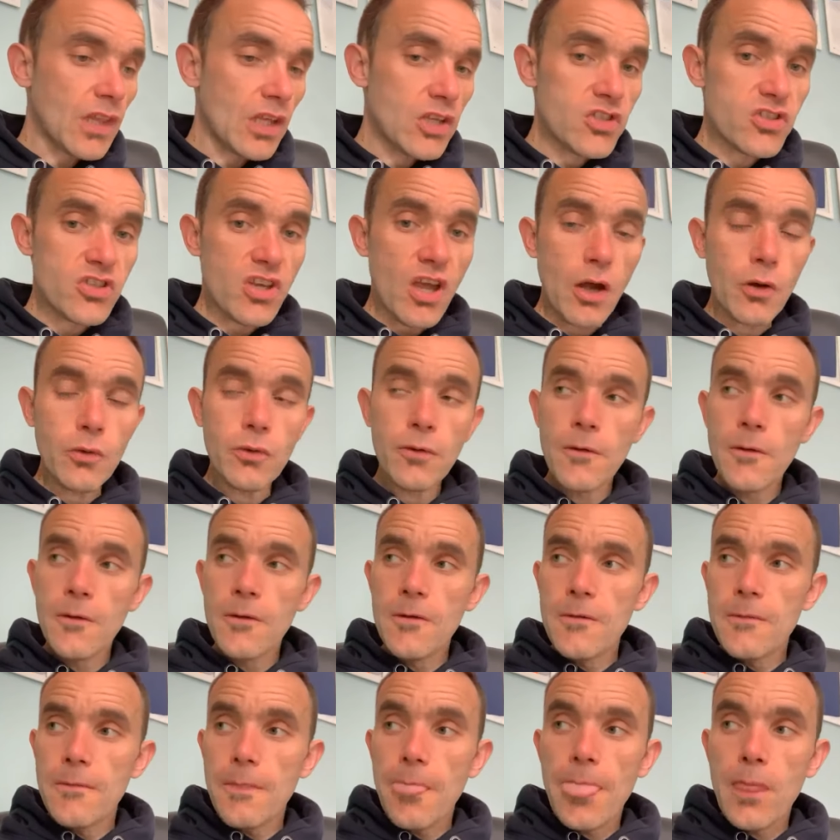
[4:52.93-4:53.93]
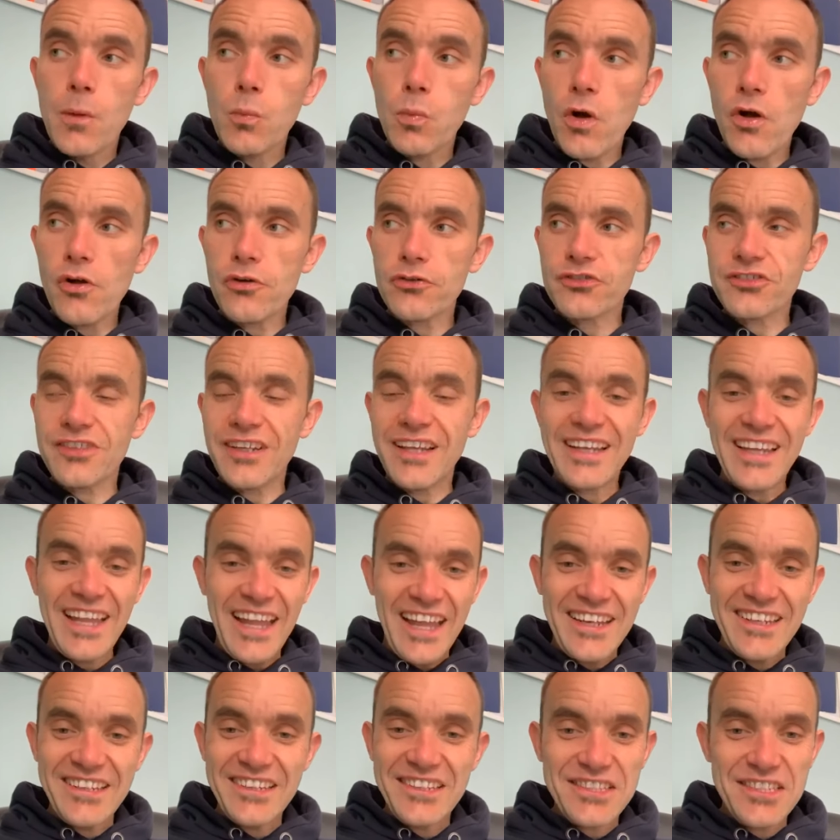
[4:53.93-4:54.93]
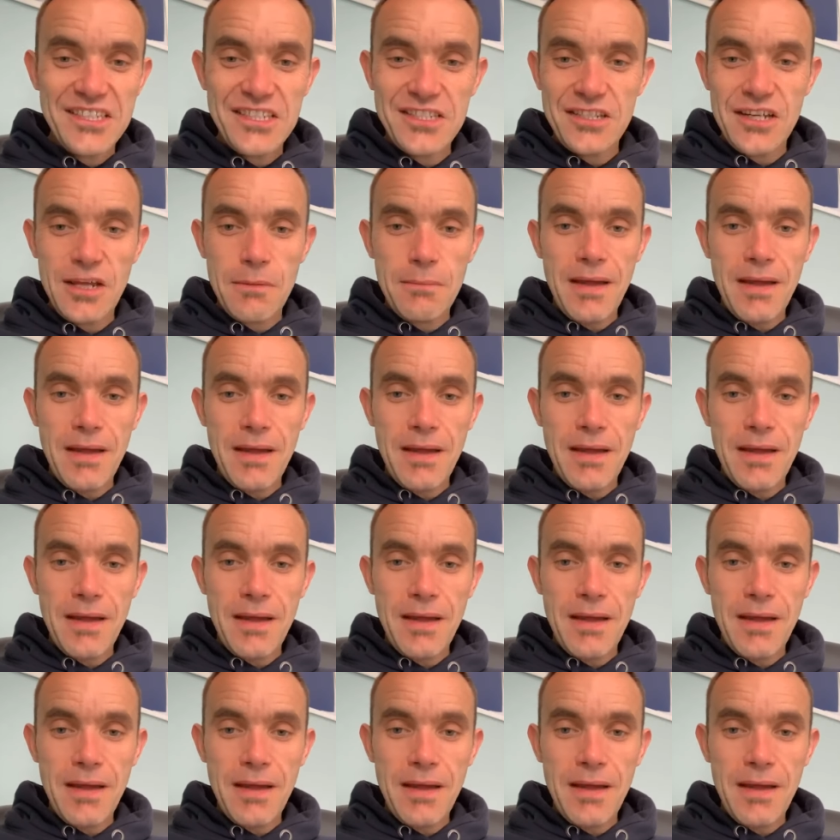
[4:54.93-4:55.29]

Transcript: So whilst again this isn't